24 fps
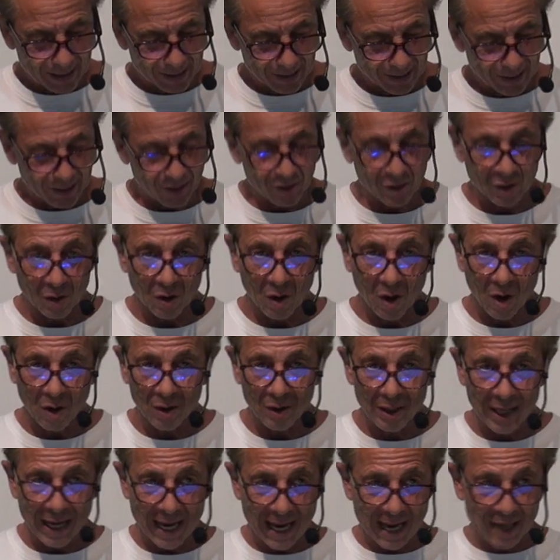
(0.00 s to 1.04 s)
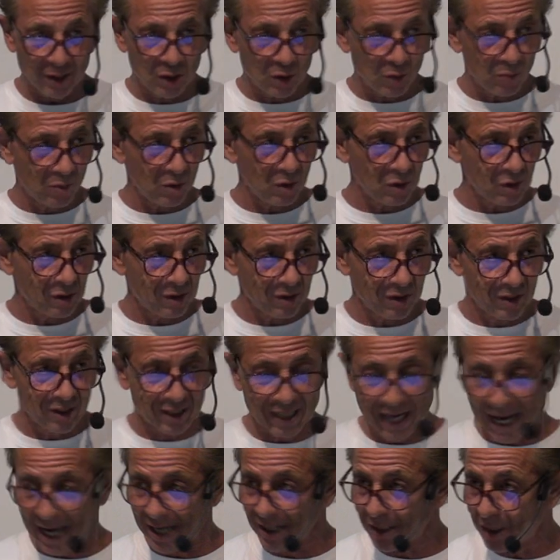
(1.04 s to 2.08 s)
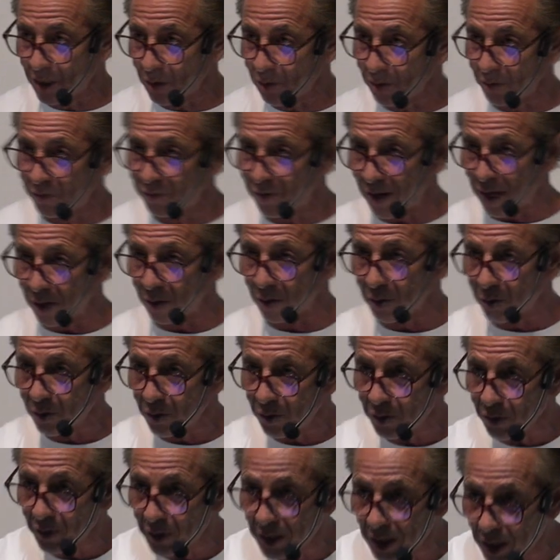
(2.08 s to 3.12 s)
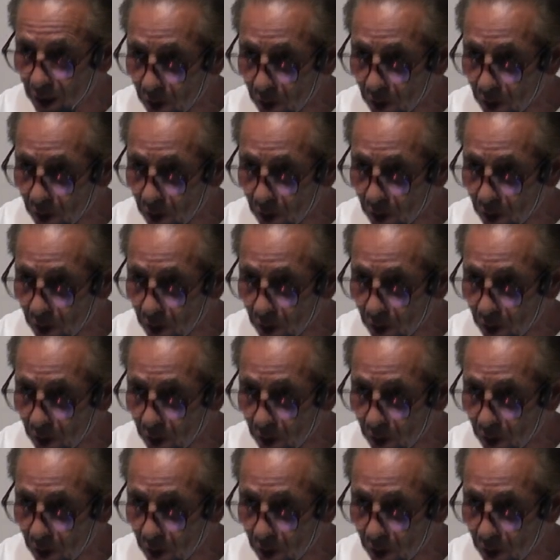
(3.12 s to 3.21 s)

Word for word: These are all attributes and signs that will follow the